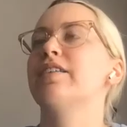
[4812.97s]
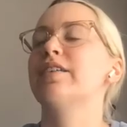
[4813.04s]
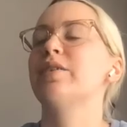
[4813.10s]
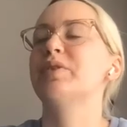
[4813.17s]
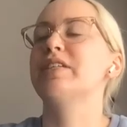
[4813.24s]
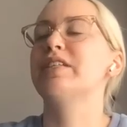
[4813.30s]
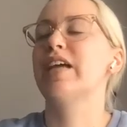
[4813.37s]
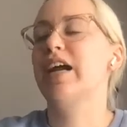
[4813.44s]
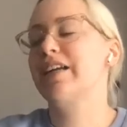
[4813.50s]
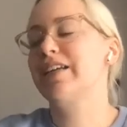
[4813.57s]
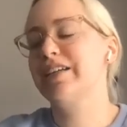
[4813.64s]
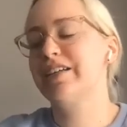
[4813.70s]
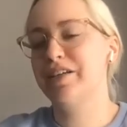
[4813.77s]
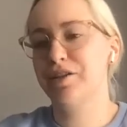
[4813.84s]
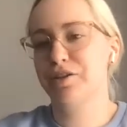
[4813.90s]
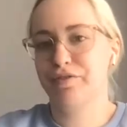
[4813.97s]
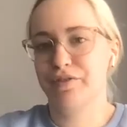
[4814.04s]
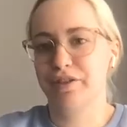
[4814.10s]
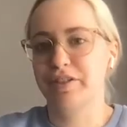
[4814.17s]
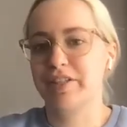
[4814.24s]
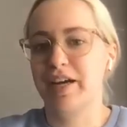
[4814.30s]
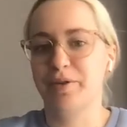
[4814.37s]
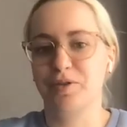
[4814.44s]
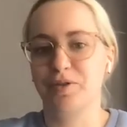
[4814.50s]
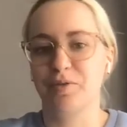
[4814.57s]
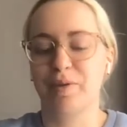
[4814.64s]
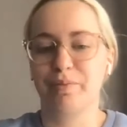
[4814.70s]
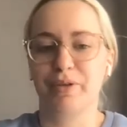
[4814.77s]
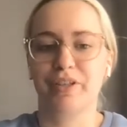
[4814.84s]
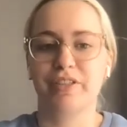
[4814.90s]
was technically the first council
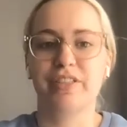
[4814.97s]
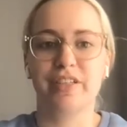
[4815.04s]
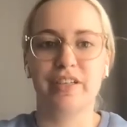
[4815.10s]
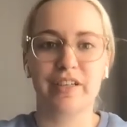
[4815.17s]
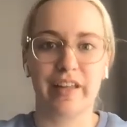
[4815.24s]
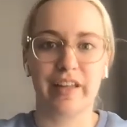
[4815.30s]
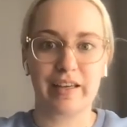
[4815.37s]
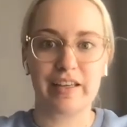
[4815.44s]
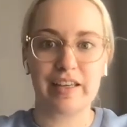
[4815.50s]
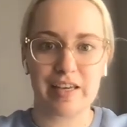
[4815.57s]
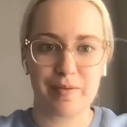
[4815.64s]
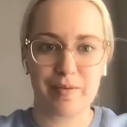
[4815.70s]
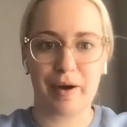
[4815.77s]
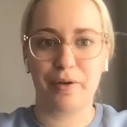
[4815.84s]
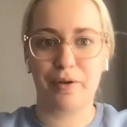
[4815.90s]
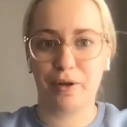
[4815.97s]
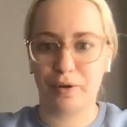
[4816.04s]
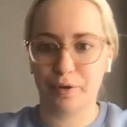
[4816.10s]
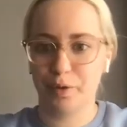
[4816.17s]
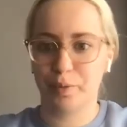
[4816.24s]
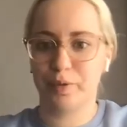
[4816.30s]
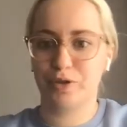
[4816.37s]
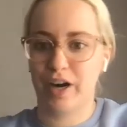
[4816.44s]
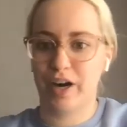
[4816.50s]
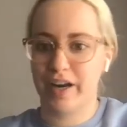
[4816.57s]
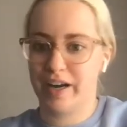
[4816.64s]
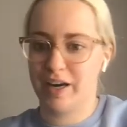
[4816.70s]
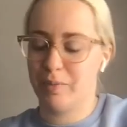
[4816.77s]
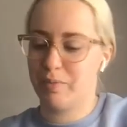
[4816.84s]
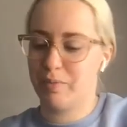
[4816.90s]
member to like email the group and try to
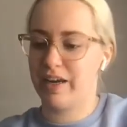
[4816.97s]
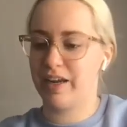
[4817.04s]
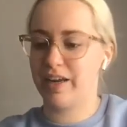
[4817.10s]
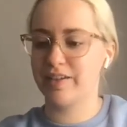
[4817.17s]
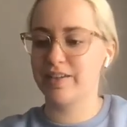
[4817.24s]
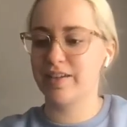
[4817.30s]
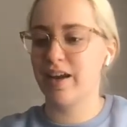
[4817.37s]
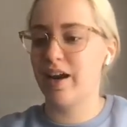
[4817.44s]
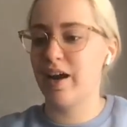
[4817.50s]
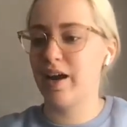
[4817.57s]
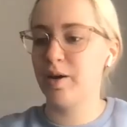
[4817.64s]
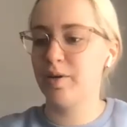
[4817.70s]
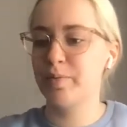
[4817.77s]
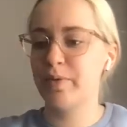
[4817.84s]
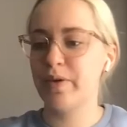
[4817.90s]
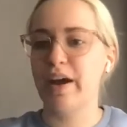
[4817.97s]
get a meeting set up.